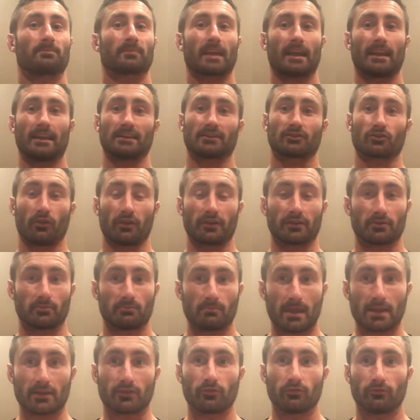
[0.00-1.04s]
and it's going to
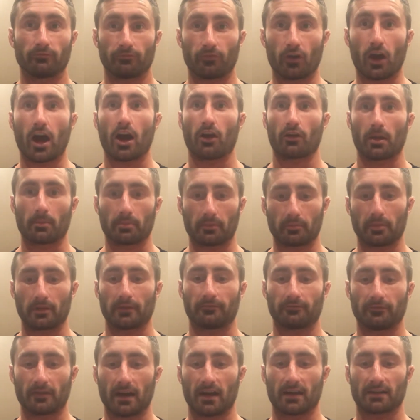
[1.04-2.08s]
make you fire up a
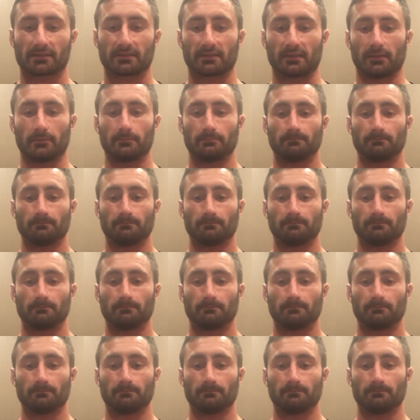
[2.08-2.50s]
bit faster.